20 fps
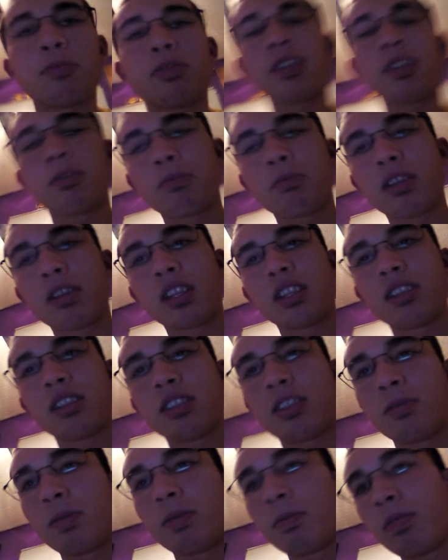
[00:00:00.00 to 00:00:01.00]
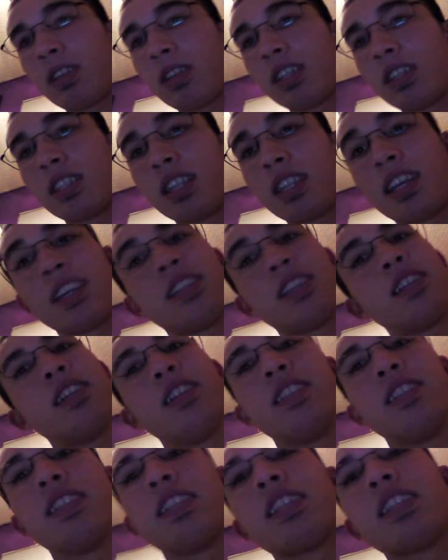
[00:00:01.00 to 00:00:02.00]
pretty big news to me because I had
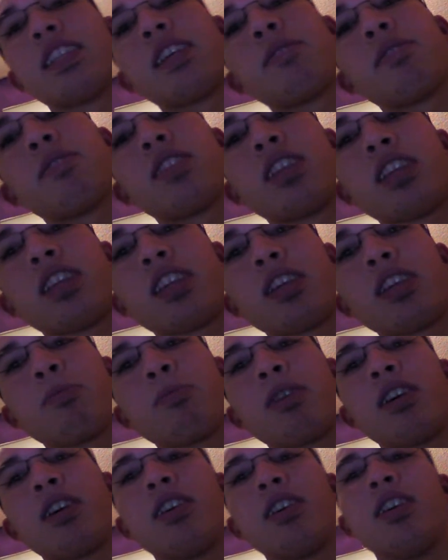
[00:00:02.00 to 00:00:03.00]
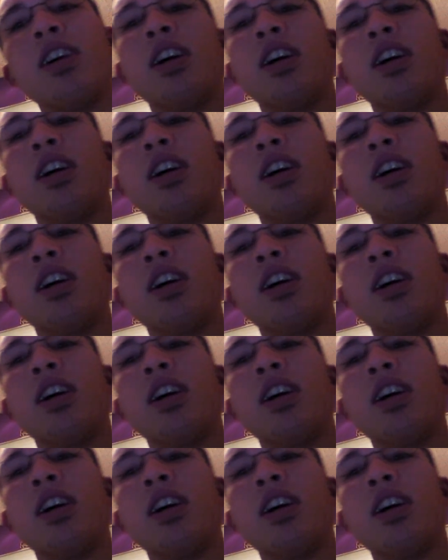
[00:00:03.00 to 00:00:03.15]
heard that they were thinking about